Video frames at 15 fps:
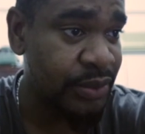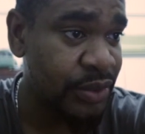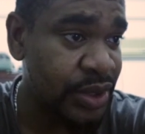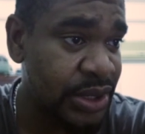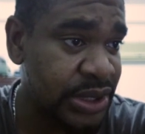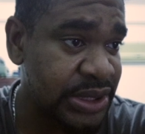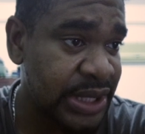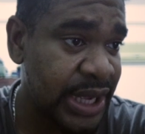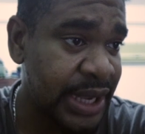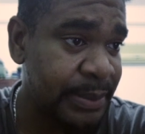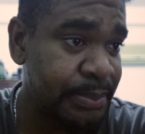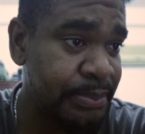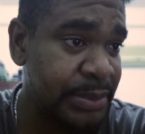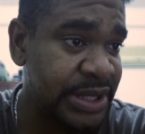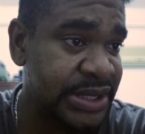workers
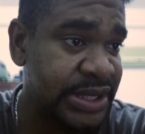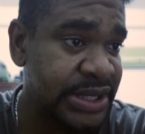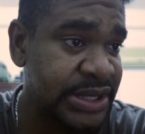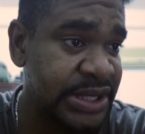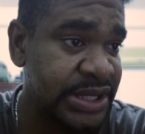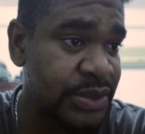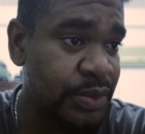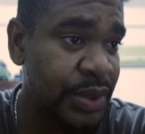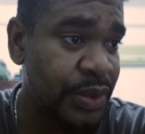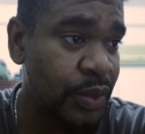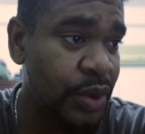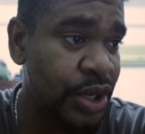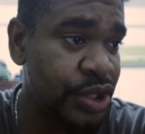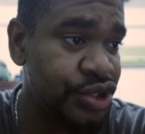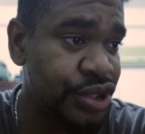at businesses with
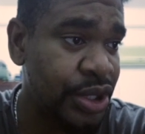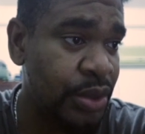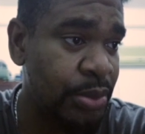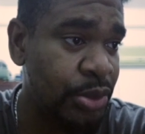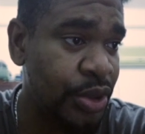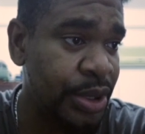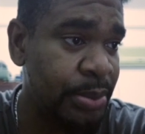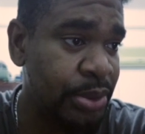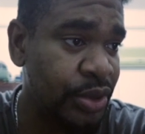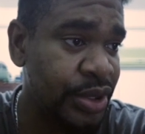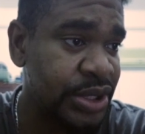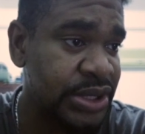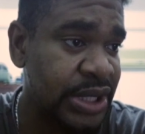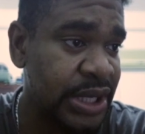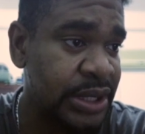100 or more
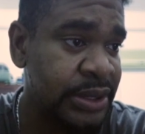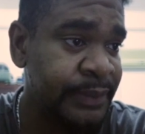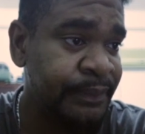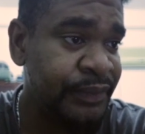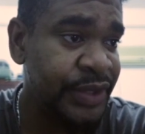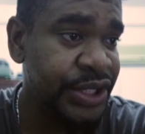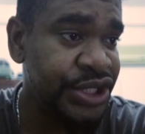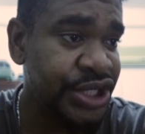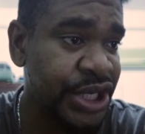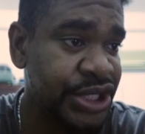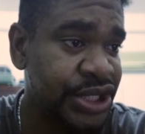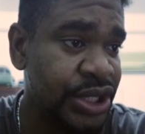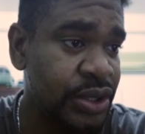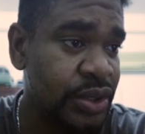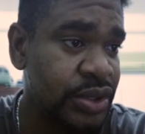employees get the
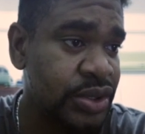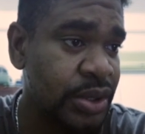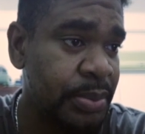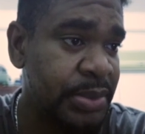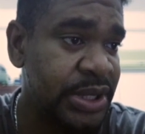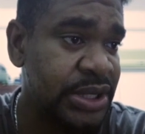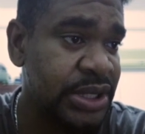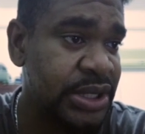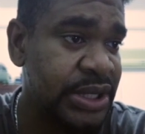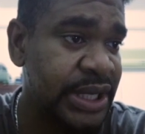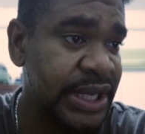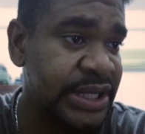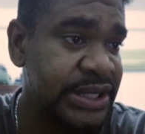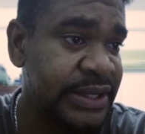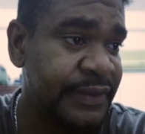injection or submit a
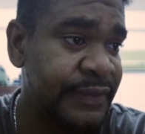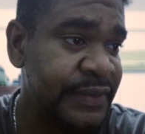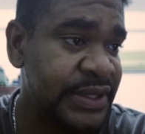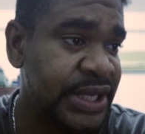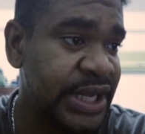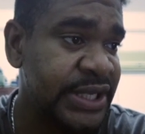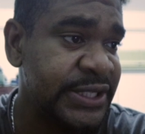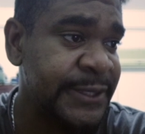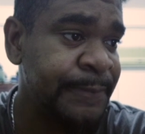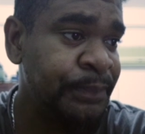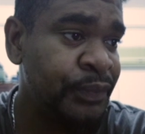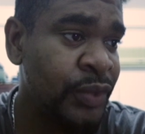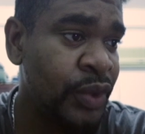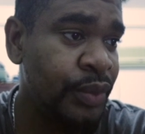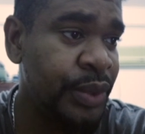negative test
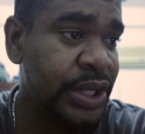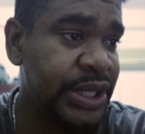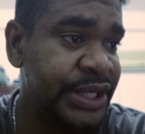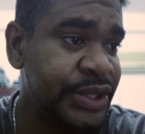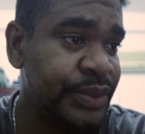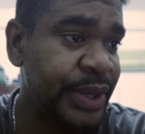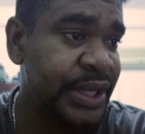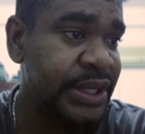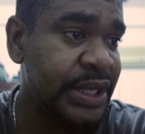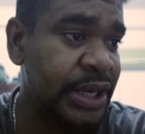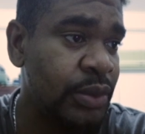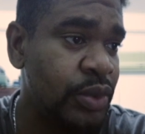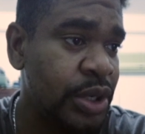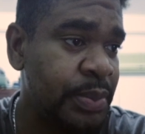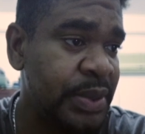weekly to enter
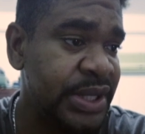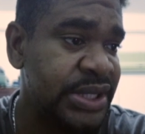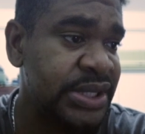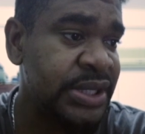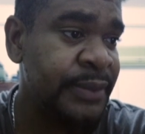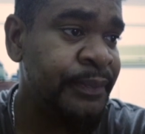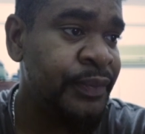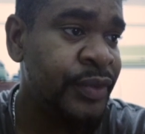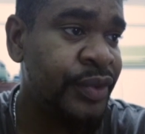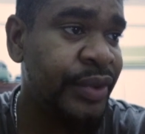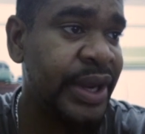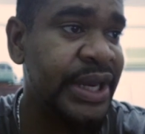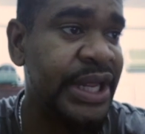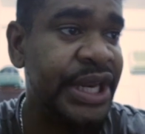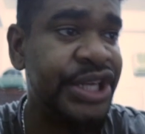the workplace.
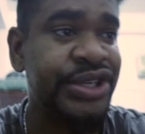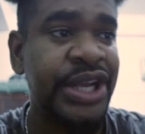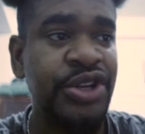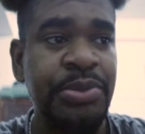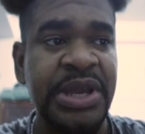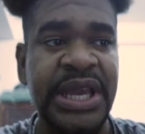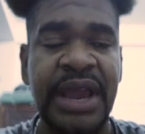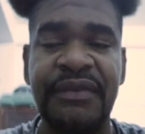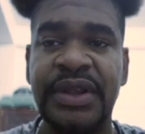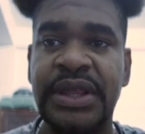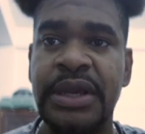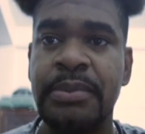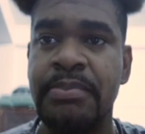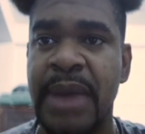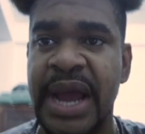Right there. They try to make
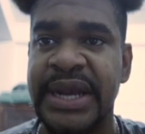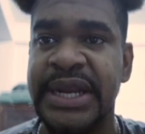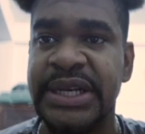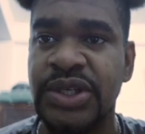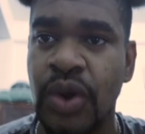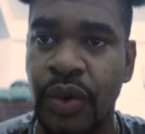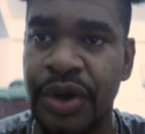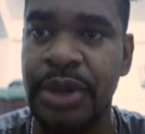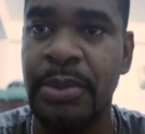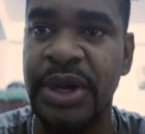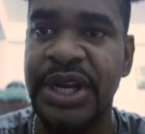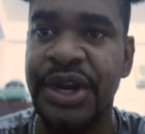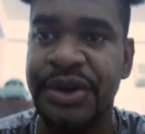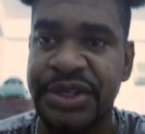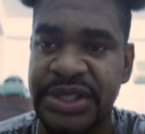everything mandatory,
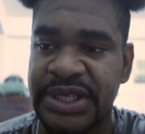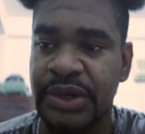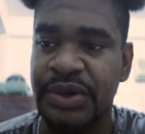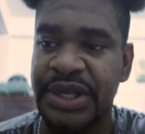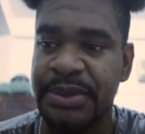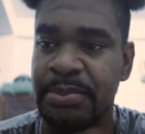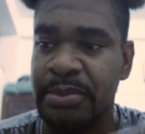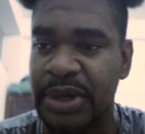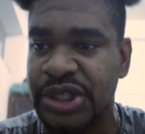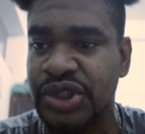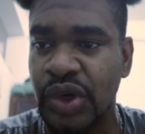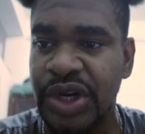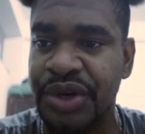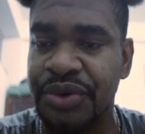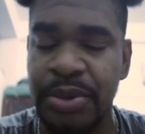but they're slowly but
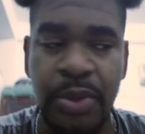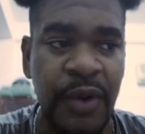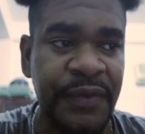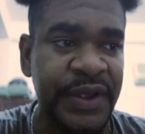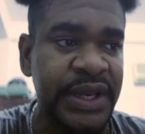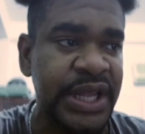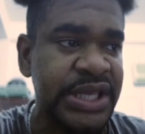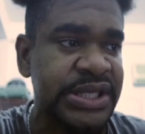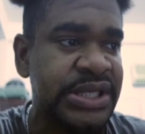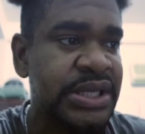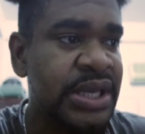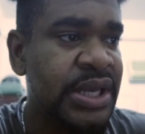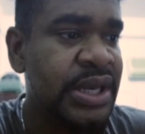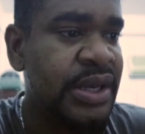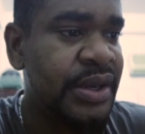surely removing these
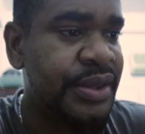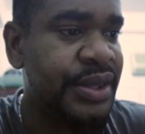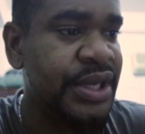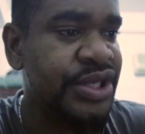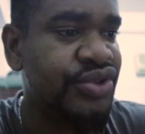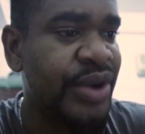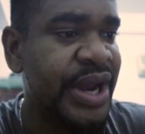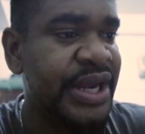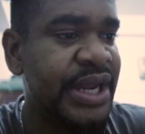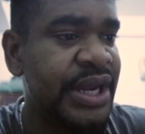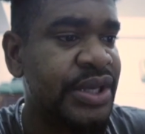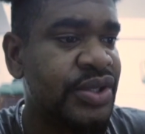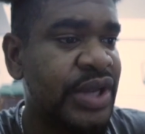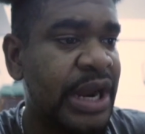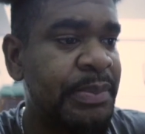things right
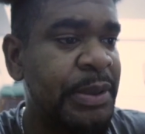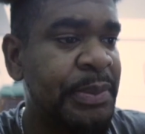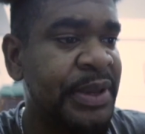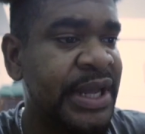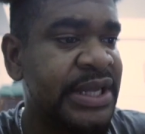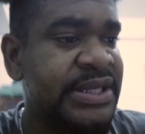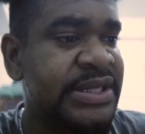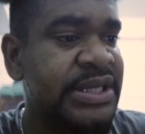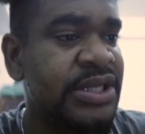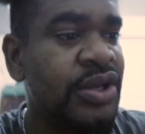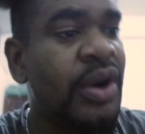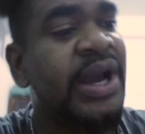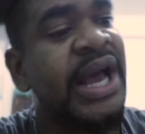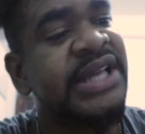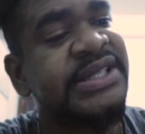there so that people can see.
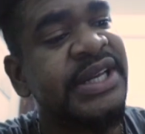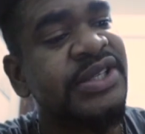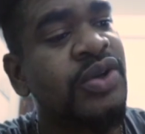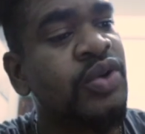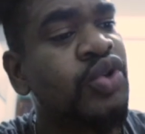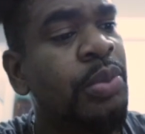Now, guys, let's go to